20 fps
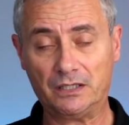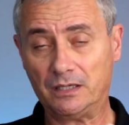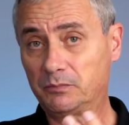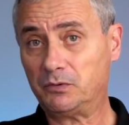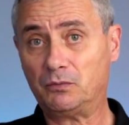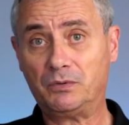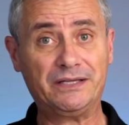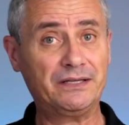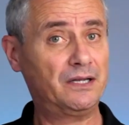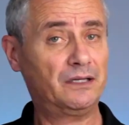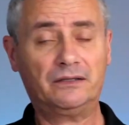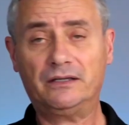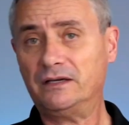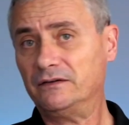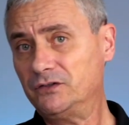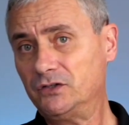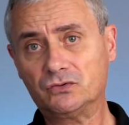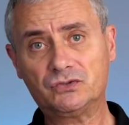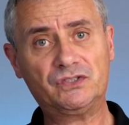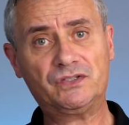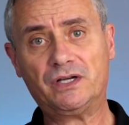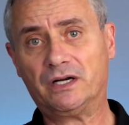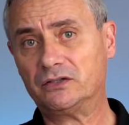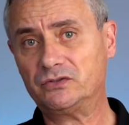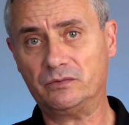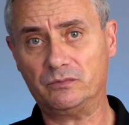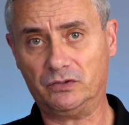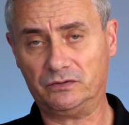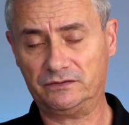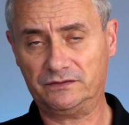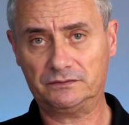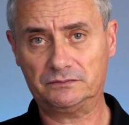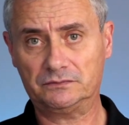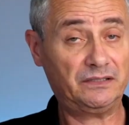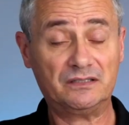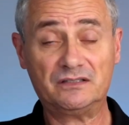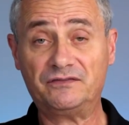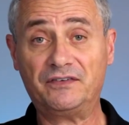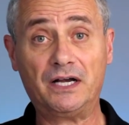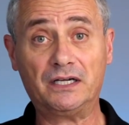Number one, they have no desire to move,
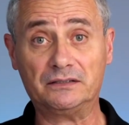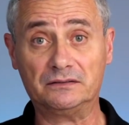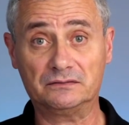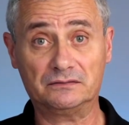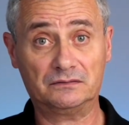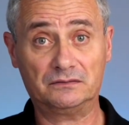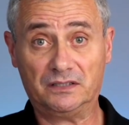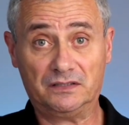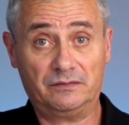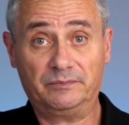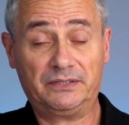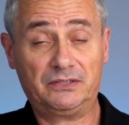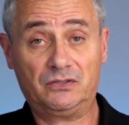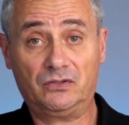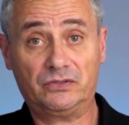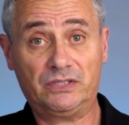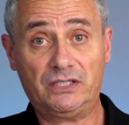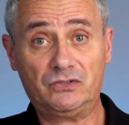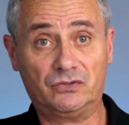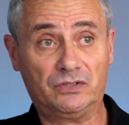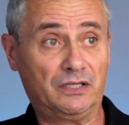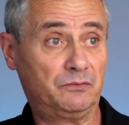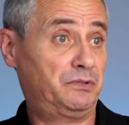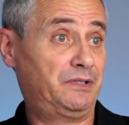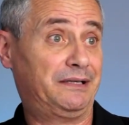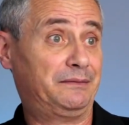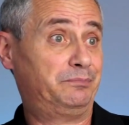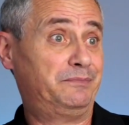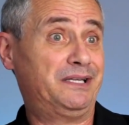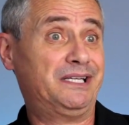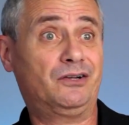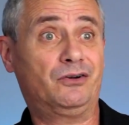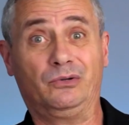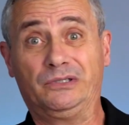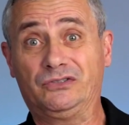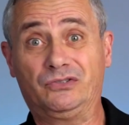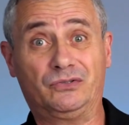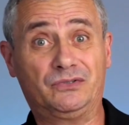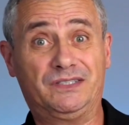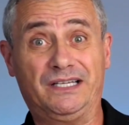and that's fine. They simply don't need you. They would like me
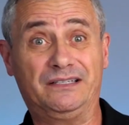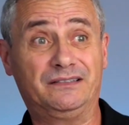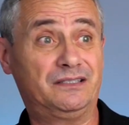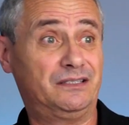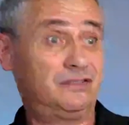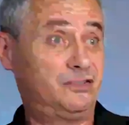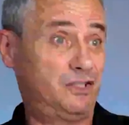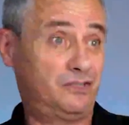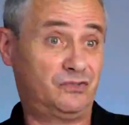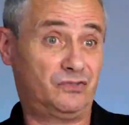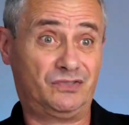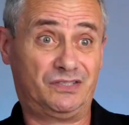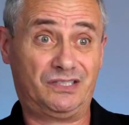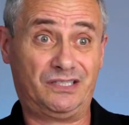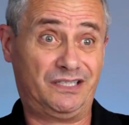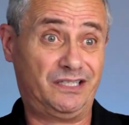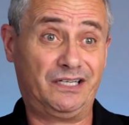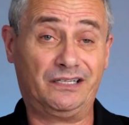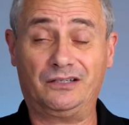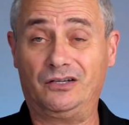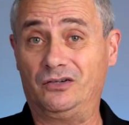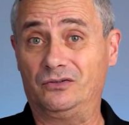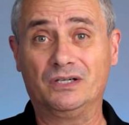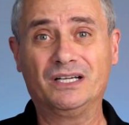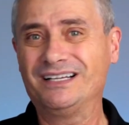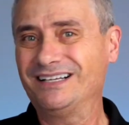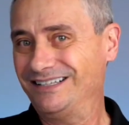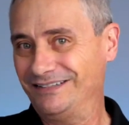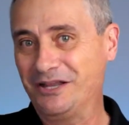going to a dentist just to say hello.